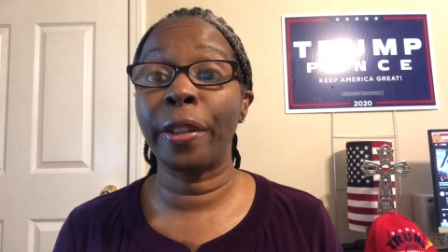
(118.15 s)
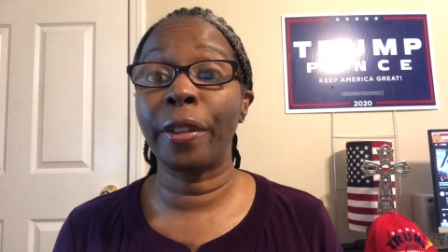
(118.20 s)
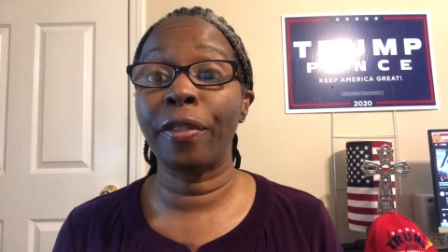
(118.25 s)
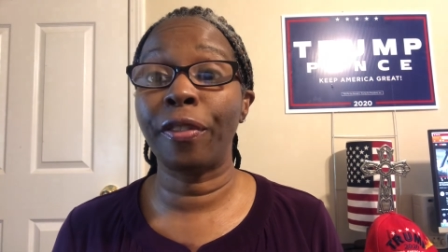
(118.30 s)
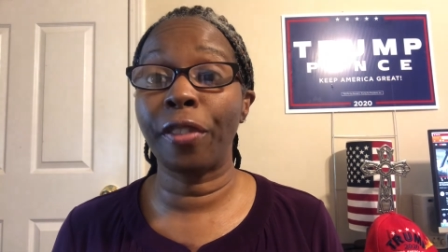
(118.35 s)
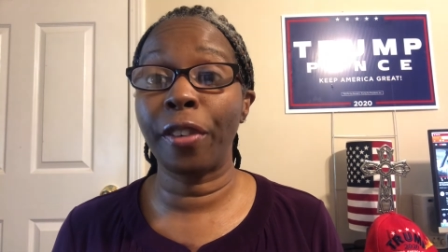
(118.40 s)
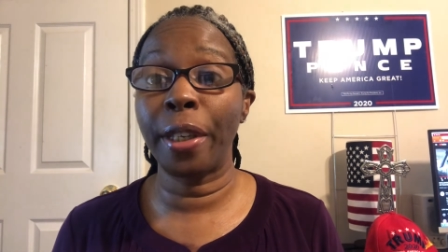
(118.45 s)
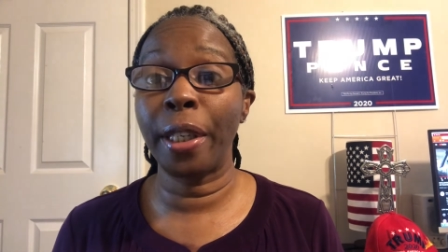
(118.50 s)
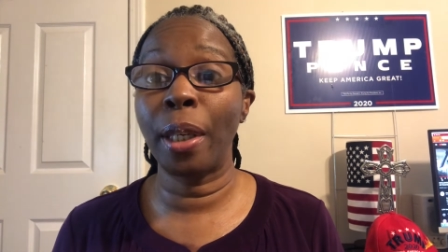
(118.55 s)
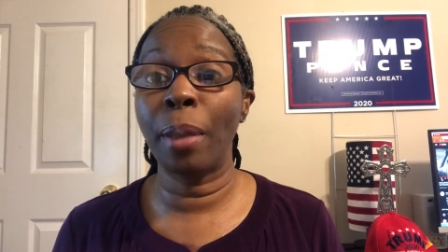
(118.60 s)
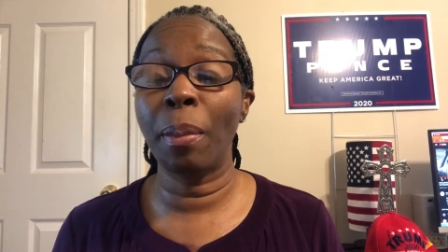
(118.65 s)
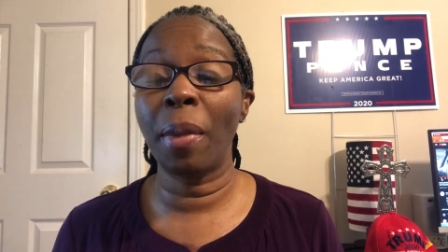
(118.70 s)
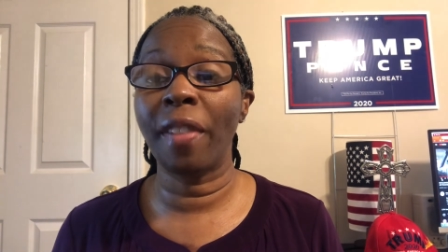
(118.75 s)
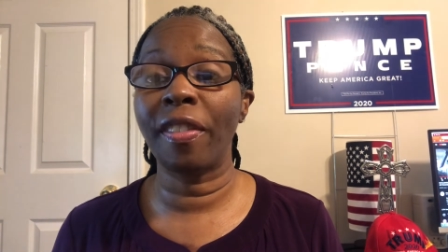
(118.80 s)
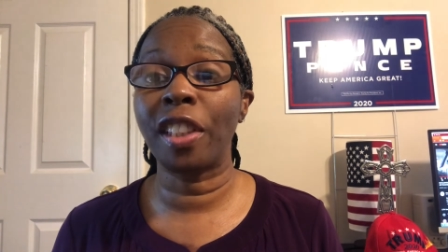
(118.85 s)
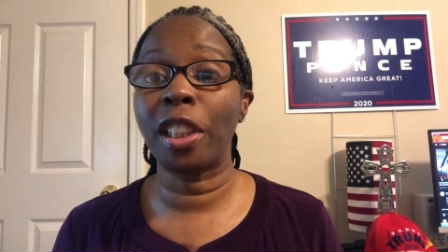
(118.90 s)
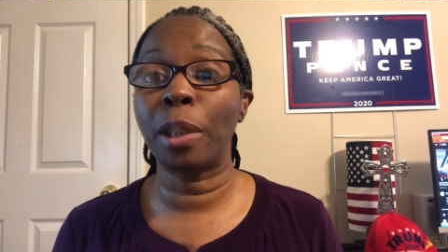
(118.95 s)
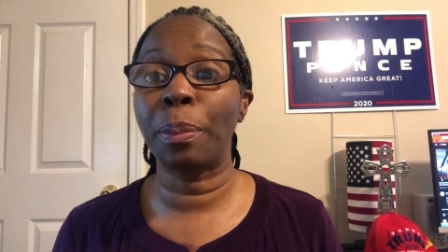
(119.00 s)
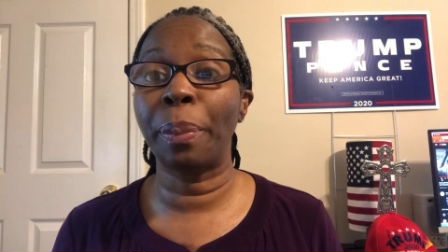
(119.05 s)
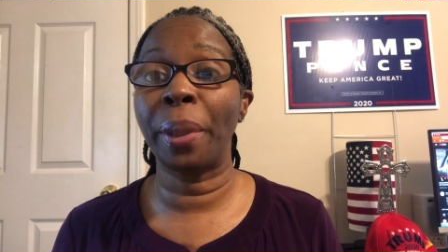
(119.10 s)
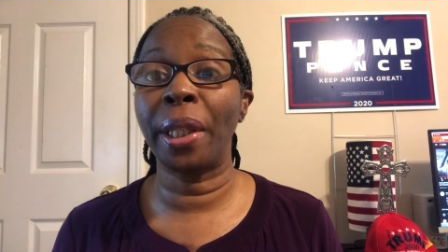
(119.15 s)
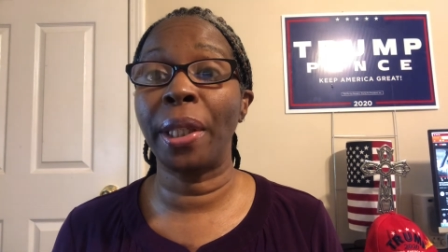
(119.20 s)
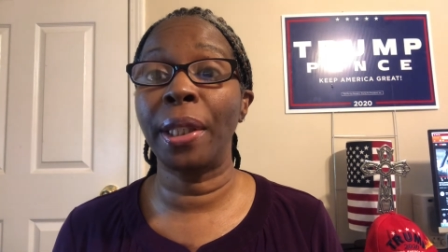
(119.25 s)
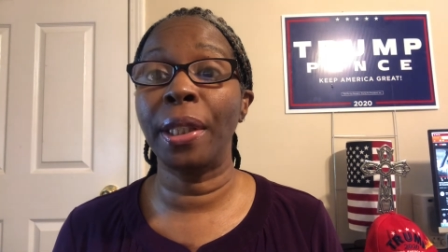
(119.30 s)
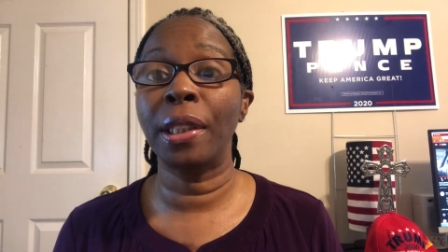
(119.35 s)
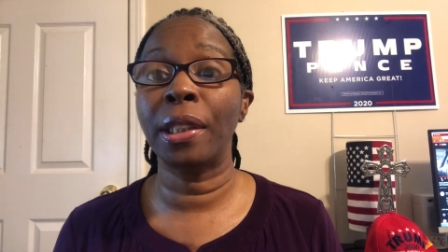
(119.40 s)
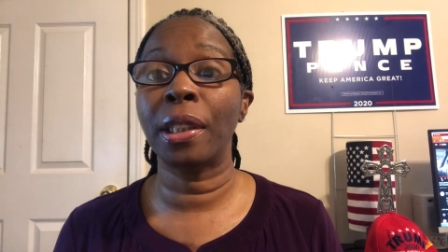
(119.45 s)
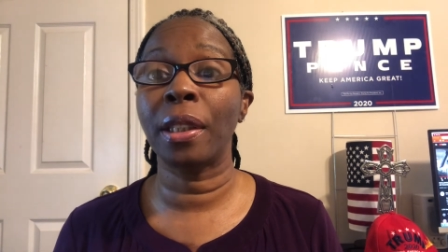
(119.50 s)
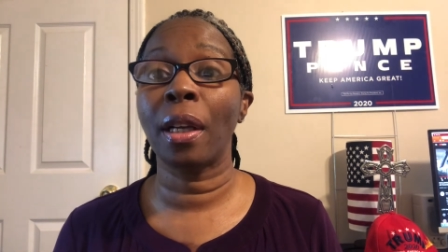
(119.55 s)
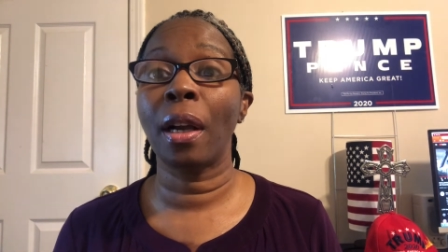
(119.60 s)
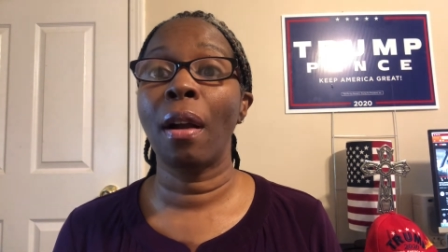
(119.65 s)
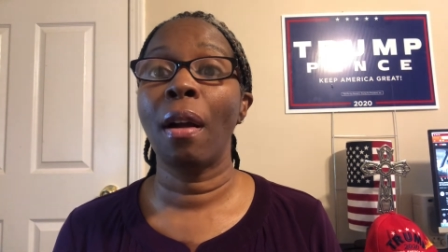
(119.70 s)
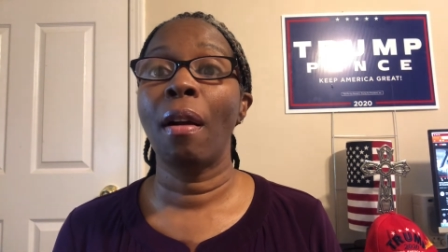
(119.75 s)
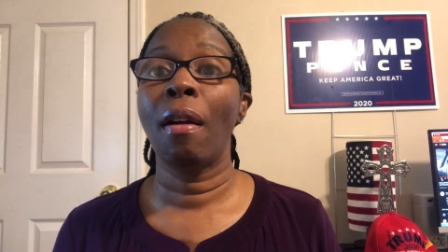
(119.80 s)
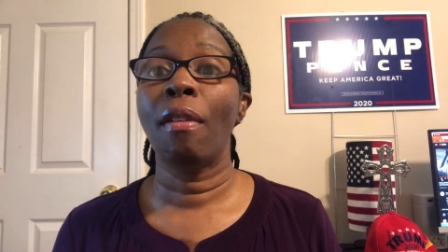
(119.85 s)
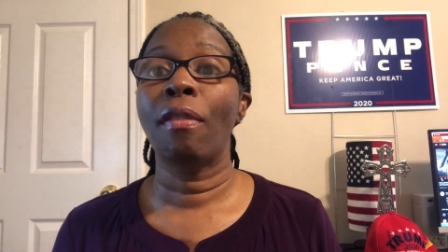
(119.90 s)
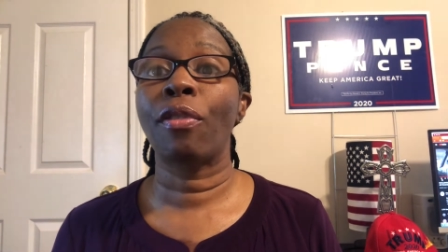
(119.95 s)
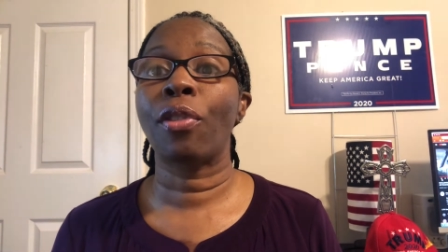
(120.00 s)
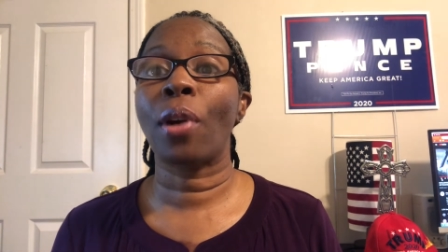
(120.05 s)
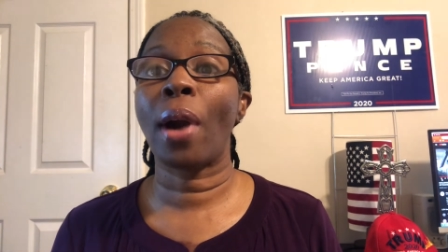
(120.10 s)
freedom of speech,
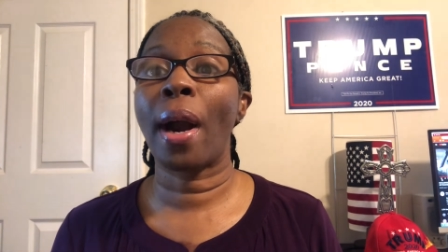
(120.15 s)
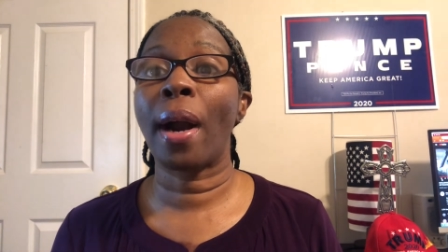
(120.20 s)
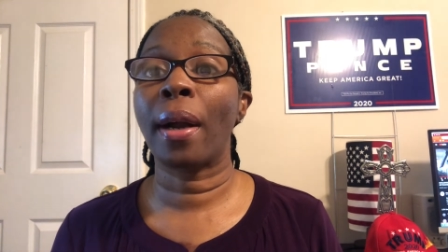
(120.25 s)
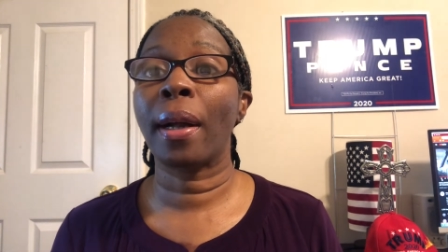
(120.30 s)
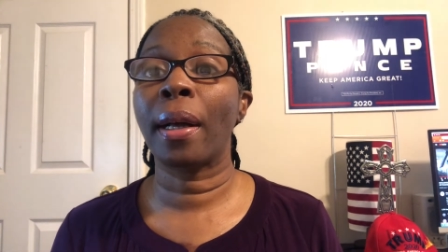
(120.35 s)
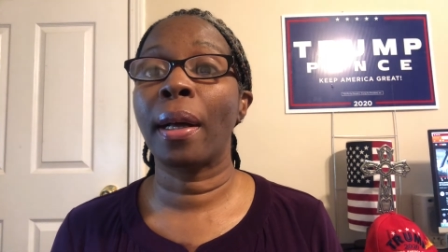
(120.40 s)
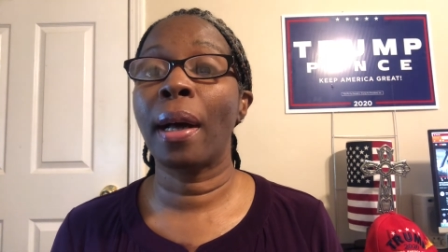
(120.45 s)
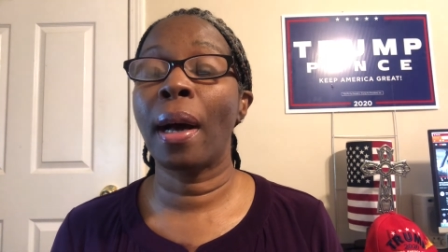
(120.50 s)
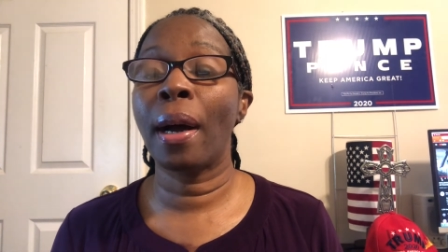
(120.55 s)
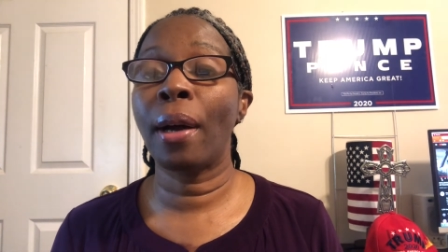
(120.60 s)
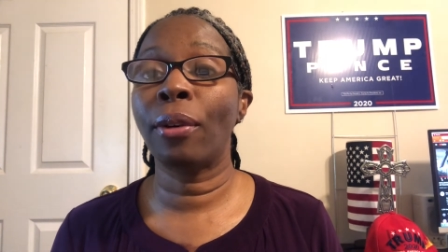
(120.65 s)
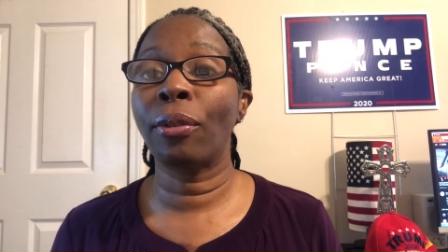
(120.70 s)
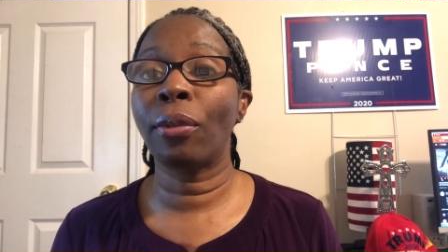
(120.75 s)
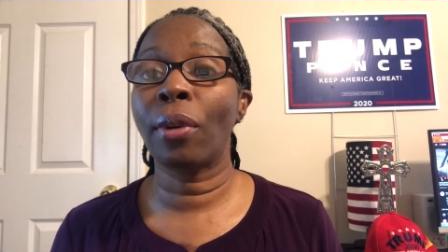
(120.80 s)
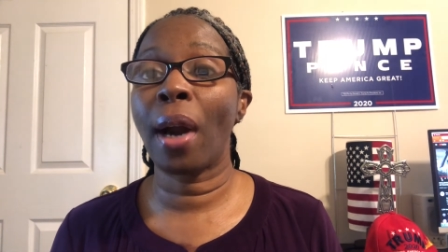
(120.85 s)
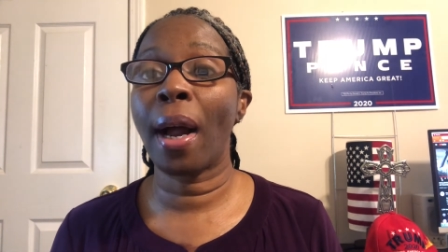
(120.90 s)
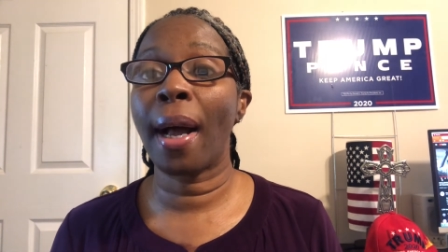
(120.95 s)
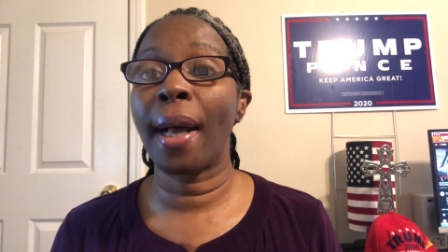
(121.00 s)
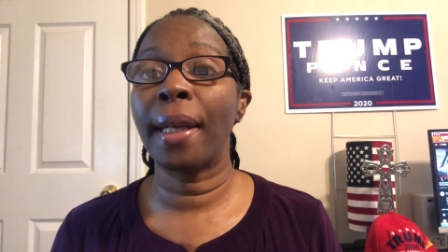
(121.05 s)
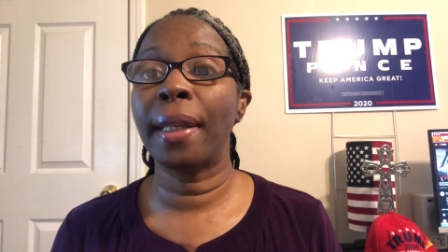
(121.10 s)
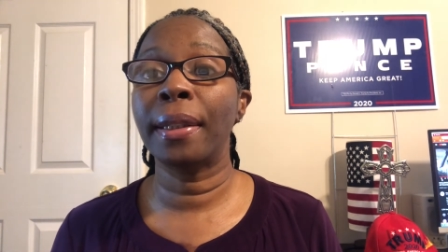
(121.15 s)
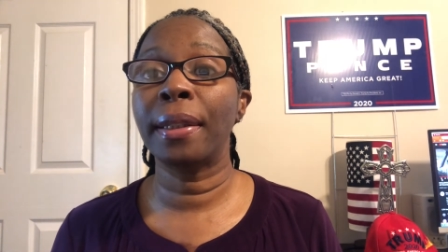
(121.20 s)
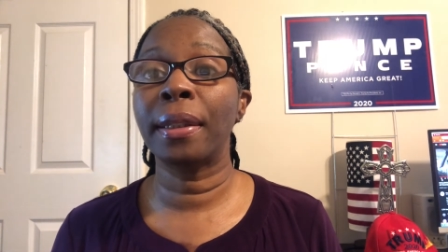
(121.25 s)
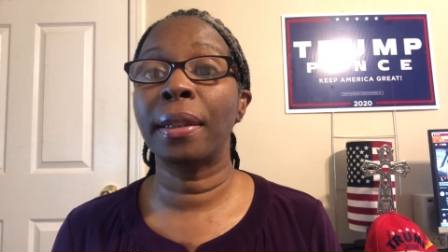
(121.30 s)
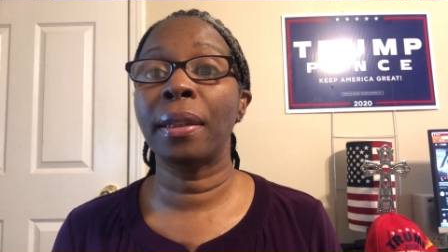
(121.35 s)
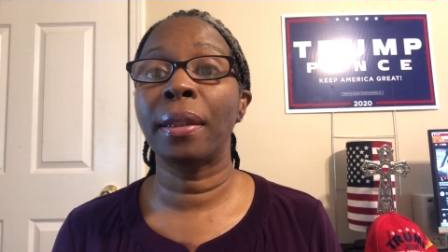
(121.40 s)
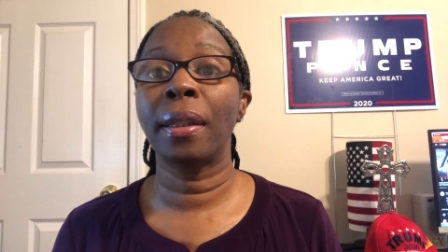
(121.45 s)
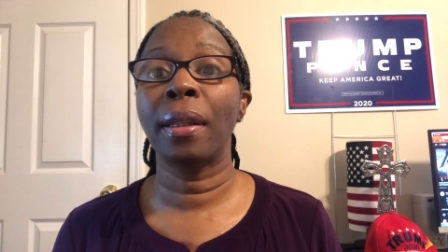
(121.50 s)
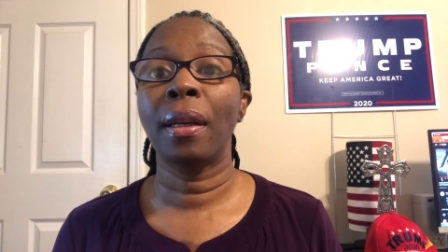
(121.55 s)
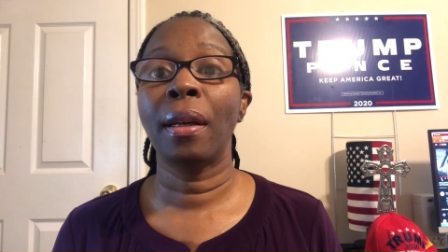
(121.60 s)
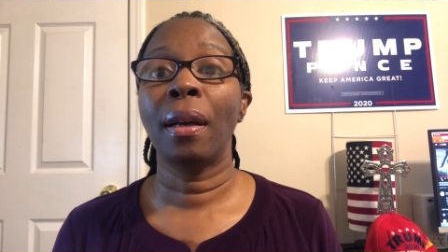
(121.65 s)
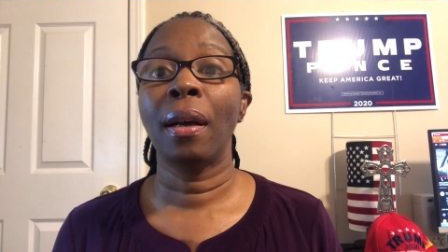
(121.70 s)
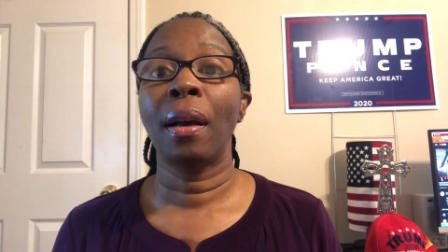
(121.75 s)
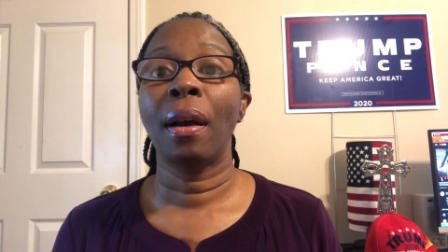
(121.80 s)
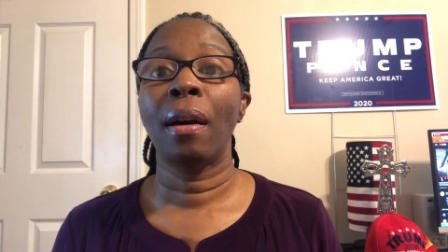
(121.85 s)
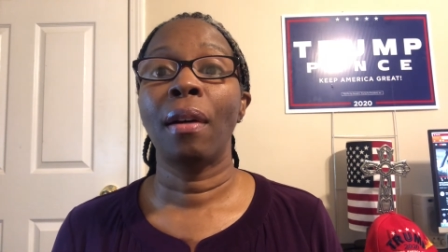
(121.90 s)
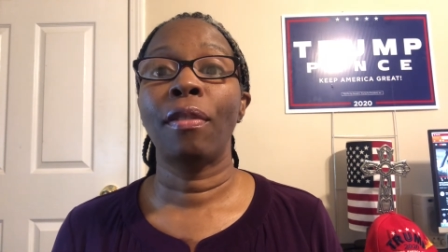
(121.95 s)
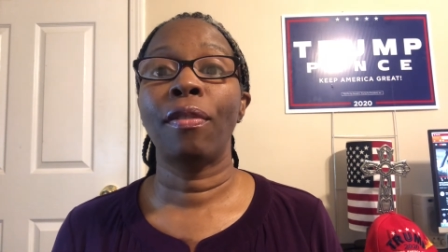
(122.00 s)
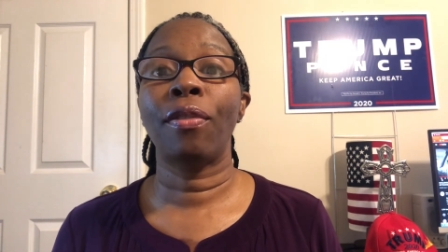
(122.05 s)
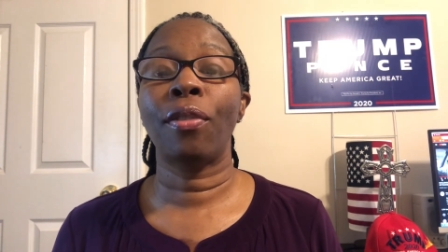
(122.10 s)
for our gun rights,
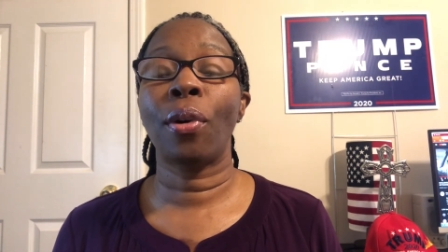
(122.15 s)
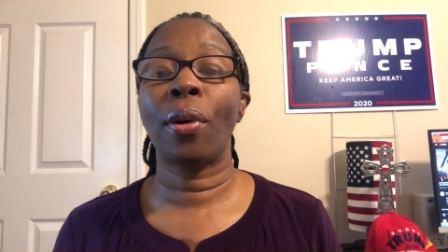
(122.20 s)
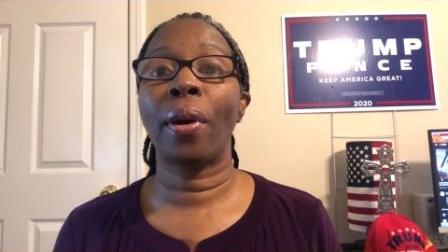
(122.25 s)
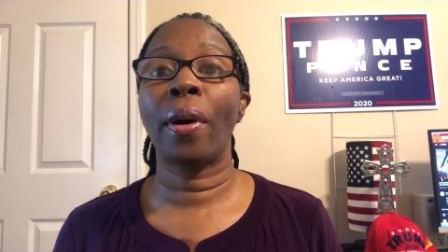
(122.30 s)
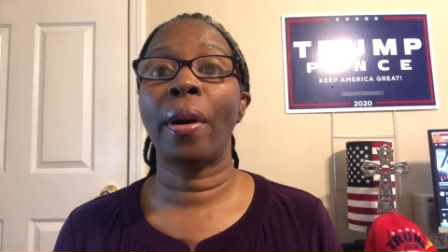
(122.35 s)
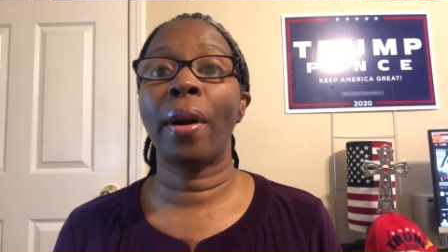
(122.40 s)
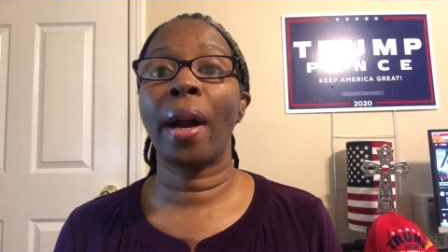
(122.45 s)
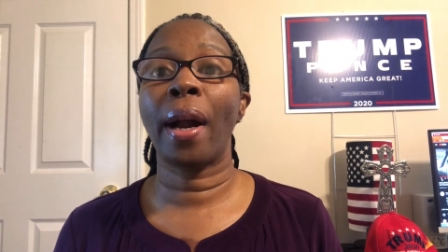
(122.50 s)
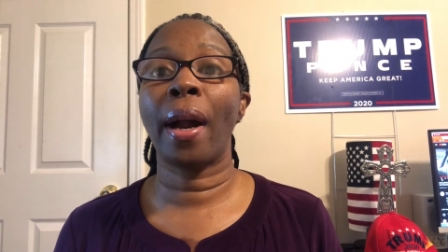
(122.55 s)
for